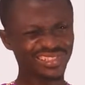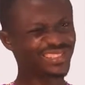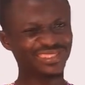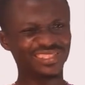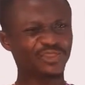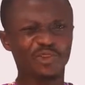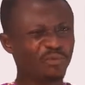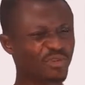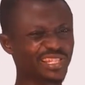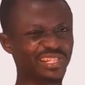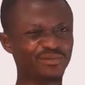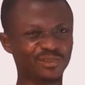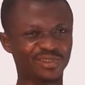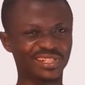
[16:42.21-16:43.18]
It's not
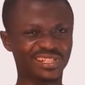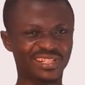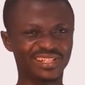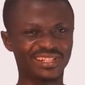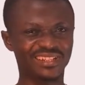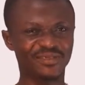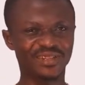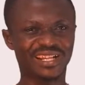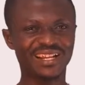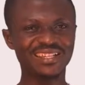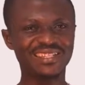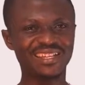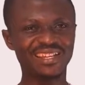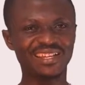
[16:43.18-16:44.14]
possible. You can't
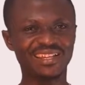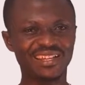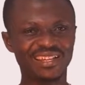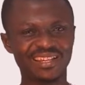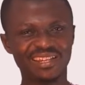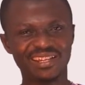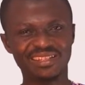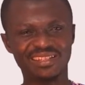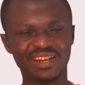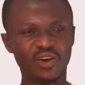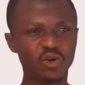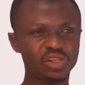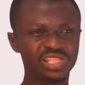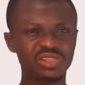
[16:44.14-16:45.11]
say the
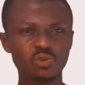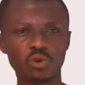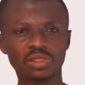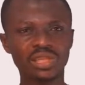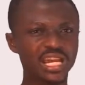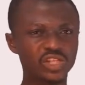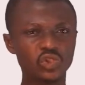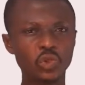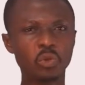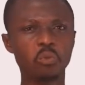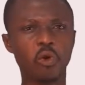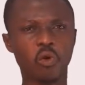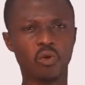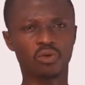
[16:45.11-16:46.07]
ocean water is no
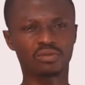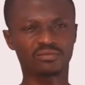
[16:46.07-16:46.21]
more.